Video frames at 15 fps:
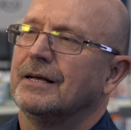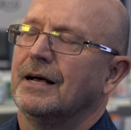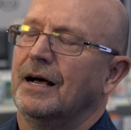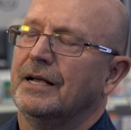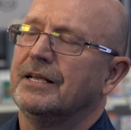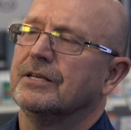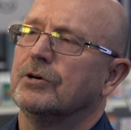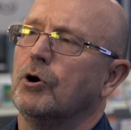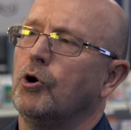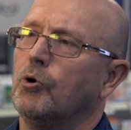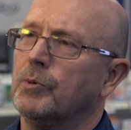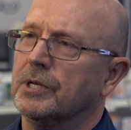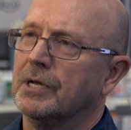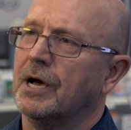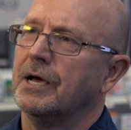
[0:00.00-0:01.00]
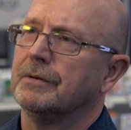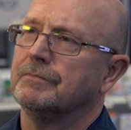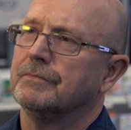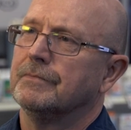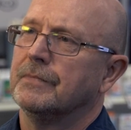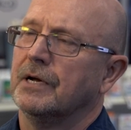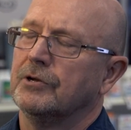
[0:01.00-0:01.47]
I can go home at night,
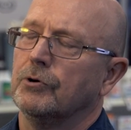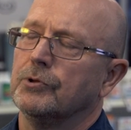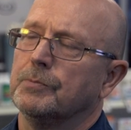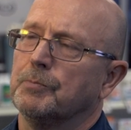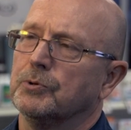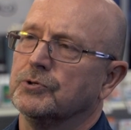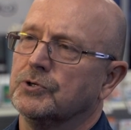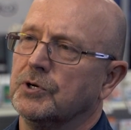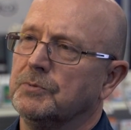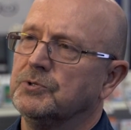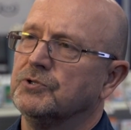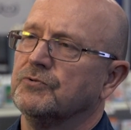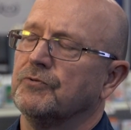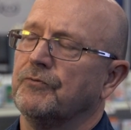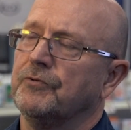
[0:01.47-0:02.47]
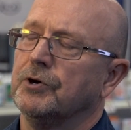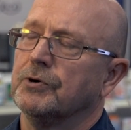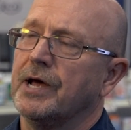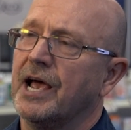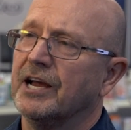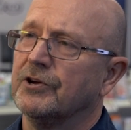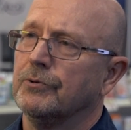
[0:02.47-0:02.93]
I know that prescriptions were filled
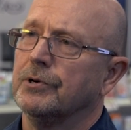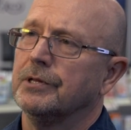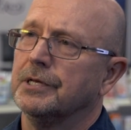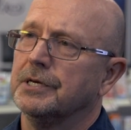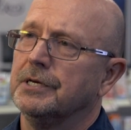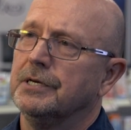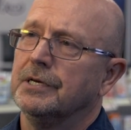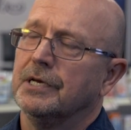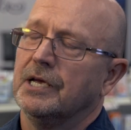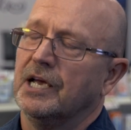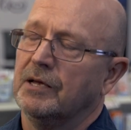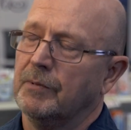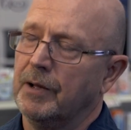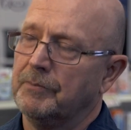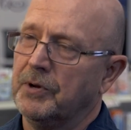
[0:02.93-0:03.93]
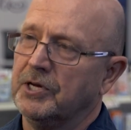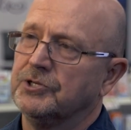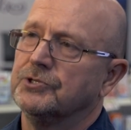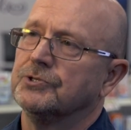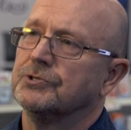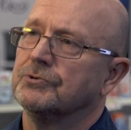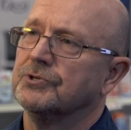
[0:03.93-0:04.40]
accurately and my
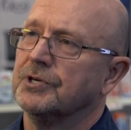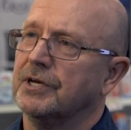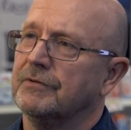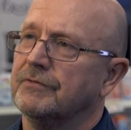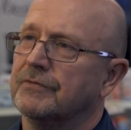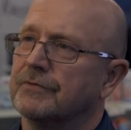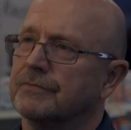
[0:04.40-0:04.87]
patients are safe.